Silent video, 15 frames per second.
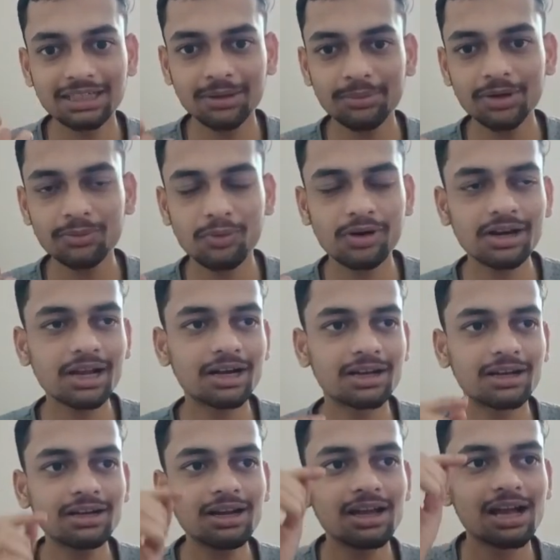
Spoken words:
commit what I done,